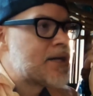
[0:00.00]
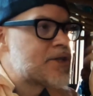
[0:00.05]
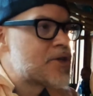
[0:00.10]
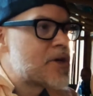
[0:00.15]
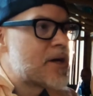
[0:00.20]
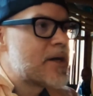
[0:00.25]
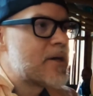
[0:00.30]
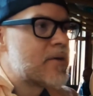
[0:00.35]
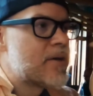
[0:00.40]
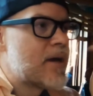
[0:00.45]
I
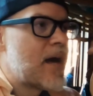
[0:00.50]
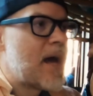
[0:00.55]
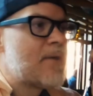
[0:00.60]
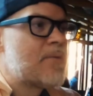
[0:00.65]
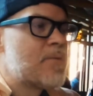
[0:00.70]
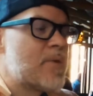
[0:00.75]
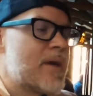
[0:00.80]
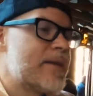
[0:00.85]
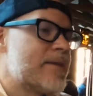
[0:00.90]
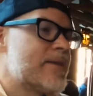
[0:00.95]
try to
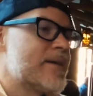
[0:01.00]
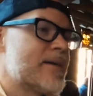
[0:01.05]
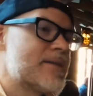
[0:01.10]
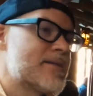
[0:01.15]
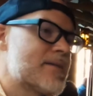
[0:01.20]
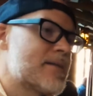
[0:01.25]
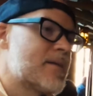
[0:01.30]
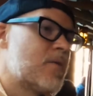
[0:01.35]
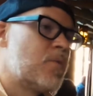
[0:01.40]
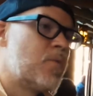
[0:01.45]
I write
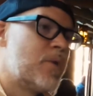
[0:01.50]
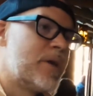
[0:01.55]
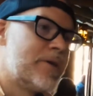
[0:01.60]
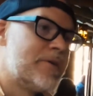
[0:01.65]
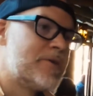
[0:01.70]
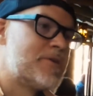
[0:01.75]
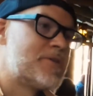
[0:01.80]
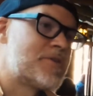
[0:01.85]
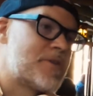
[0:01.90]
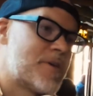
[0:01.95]
things in a
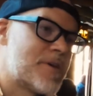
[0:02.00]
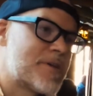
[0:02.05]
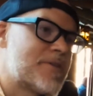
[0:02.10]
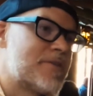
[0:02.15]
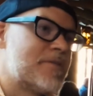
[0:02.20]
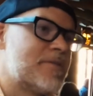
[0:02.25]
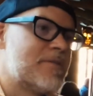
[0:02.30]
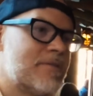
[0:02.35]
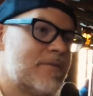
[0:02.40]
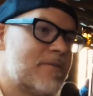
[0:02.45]
weird
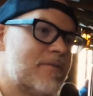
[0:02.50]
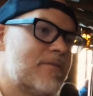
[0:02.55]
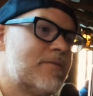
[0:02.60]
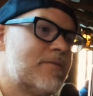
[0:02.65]
structure,